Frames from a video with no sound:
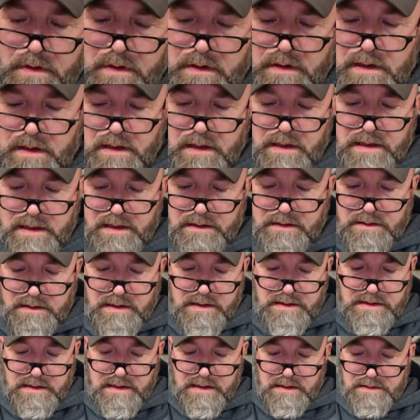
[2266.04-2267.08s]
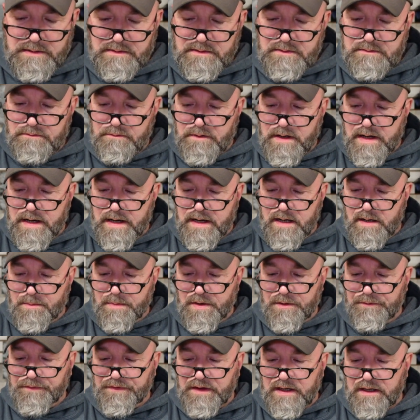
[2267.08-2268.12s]
and I think he's right
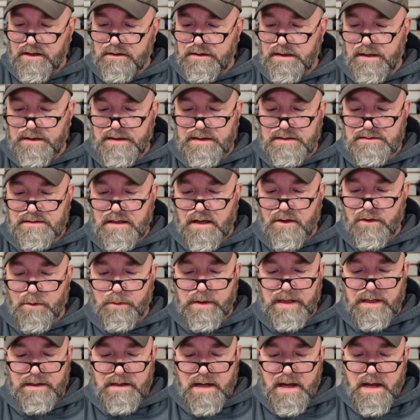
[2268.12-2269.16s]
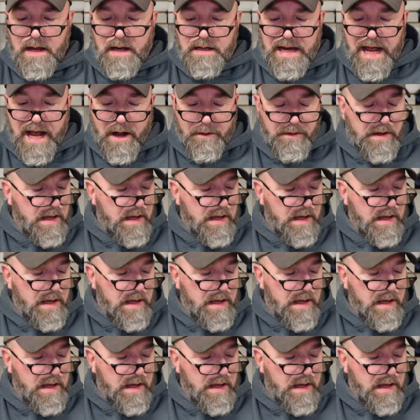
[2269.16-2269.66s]
about there. Yeah, he's all the way in. Now,